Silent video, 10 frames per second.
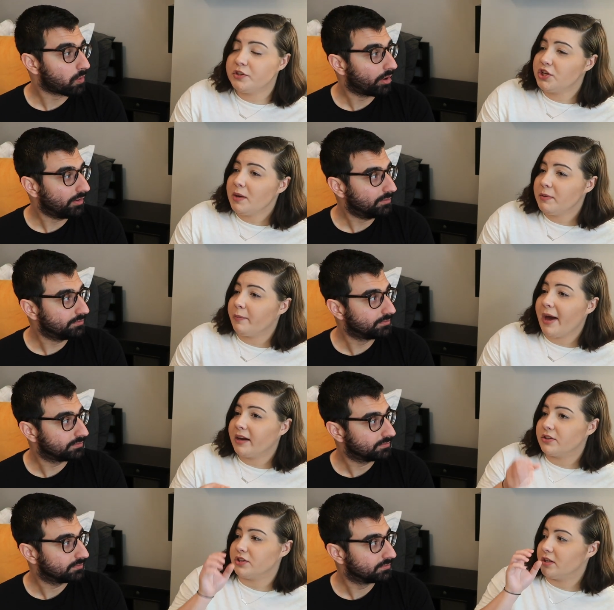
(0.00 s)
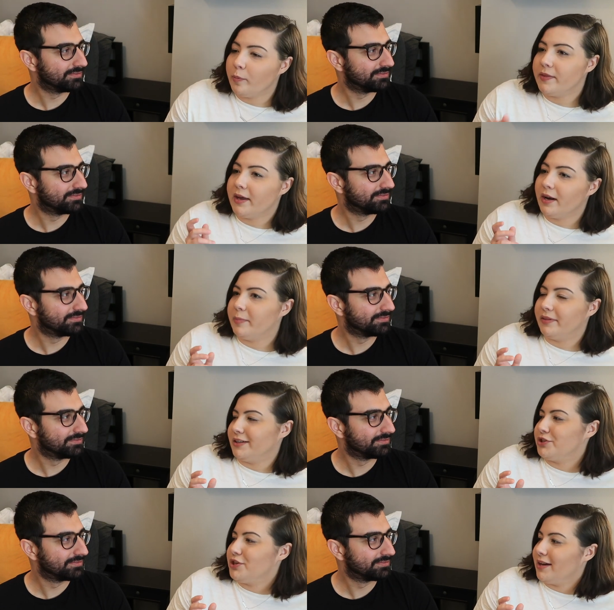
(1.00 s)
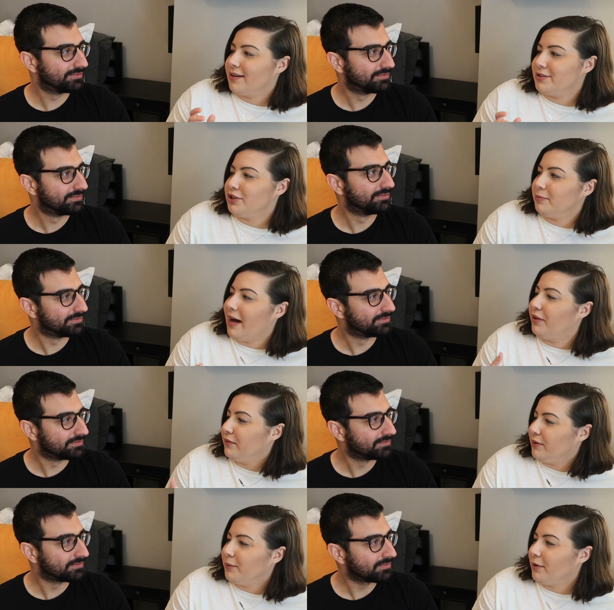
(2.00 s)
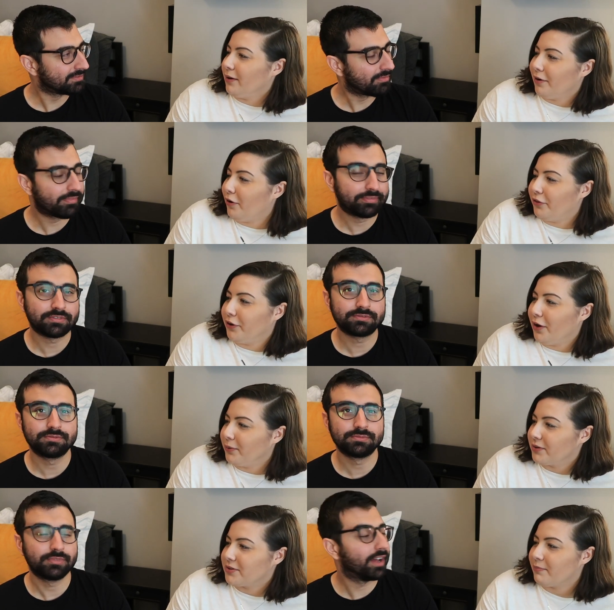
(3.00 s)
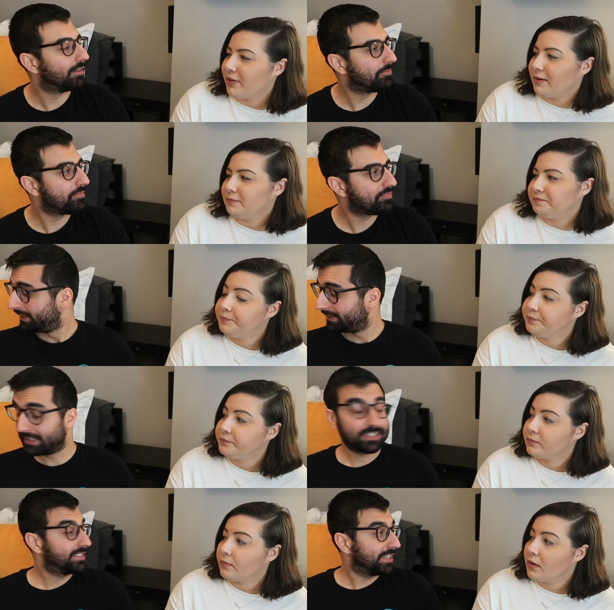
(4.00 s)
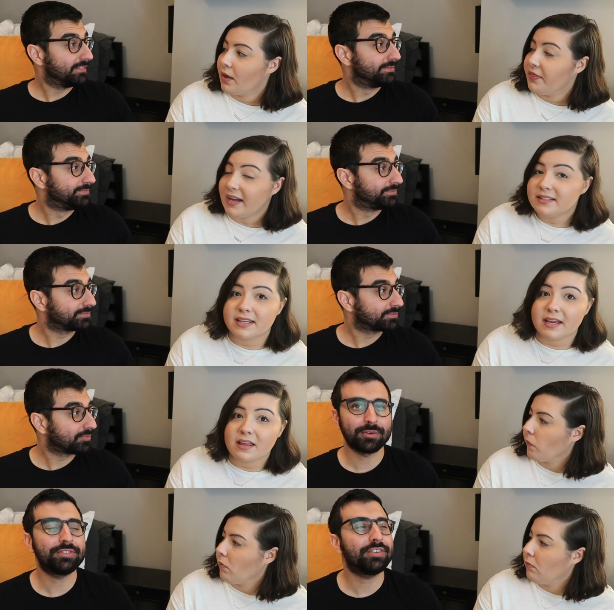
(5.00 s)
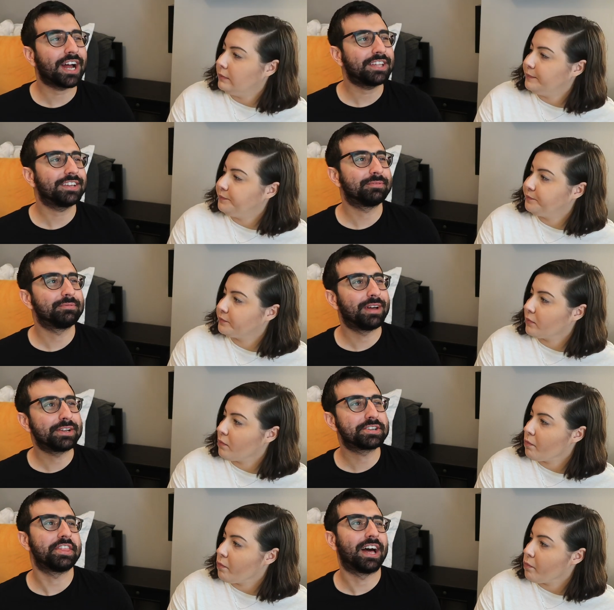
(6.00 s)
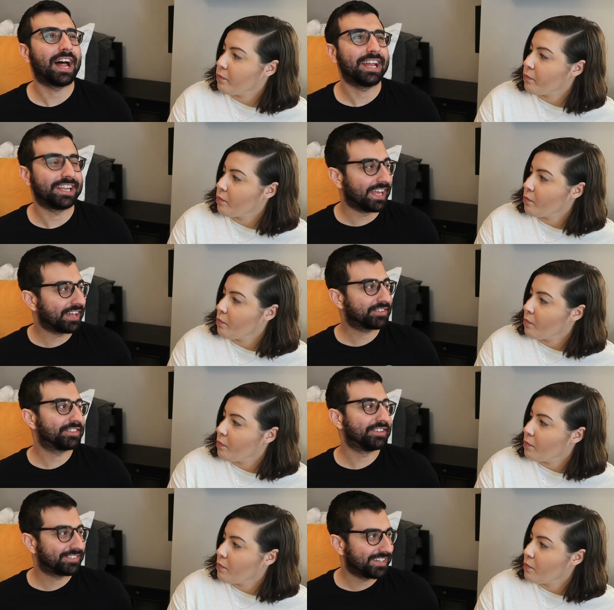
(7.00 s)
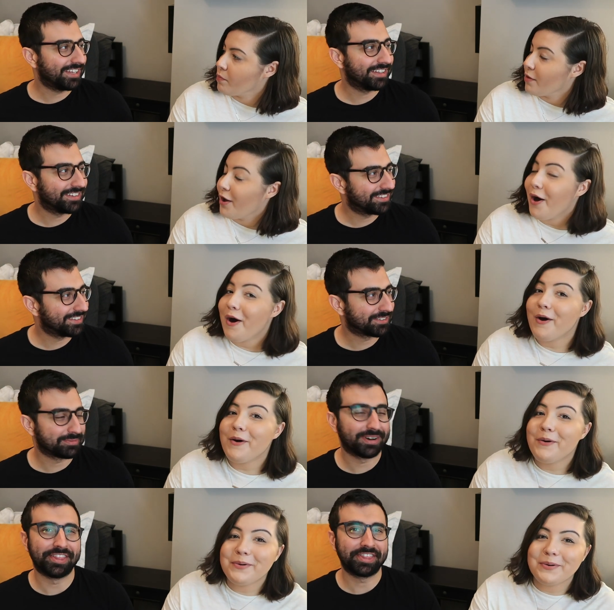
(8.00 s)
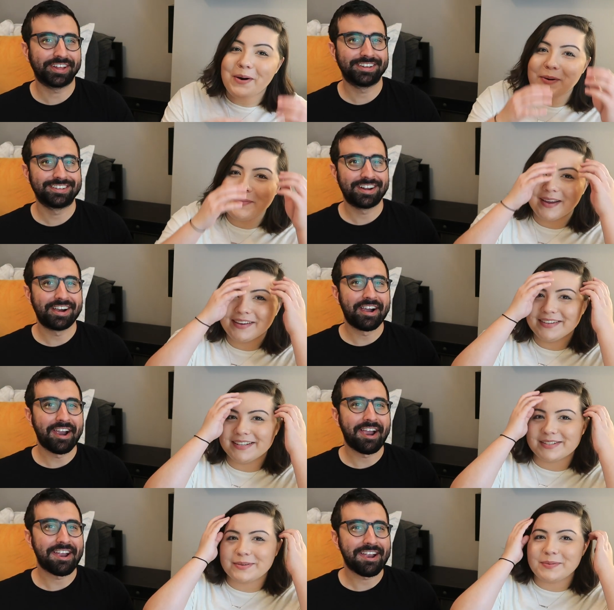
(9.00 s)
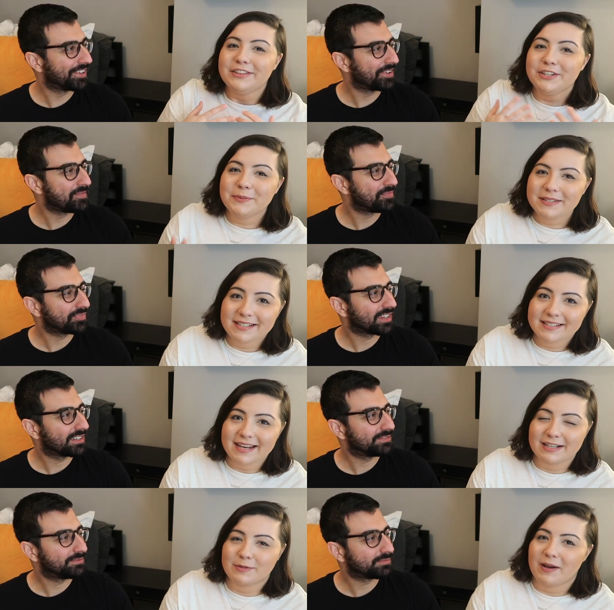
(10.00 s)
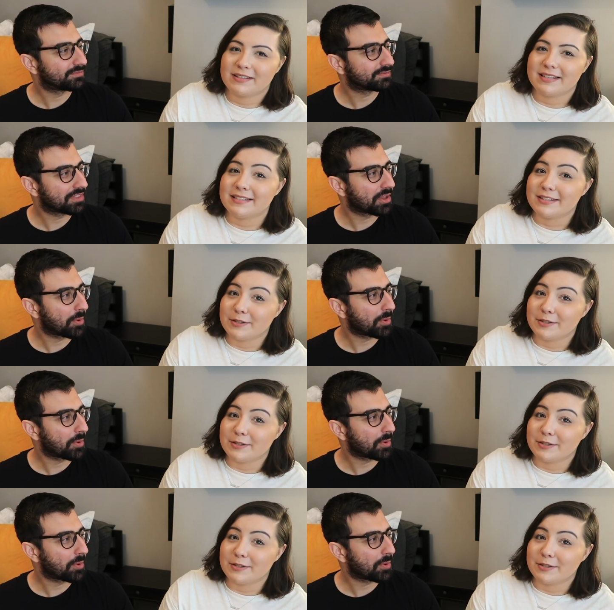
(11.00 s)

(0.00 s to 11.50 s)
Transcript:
Speaker 1: shape of the packaging. Open that up and like shake it into your mouth if you were on the go or something. Yeah. So that's it. That's it.
Speaker 2: We forgot to mention that I guessed the state this oh, month. Oh,
Speaker 1: oh my goodness. The USA Snax Box is a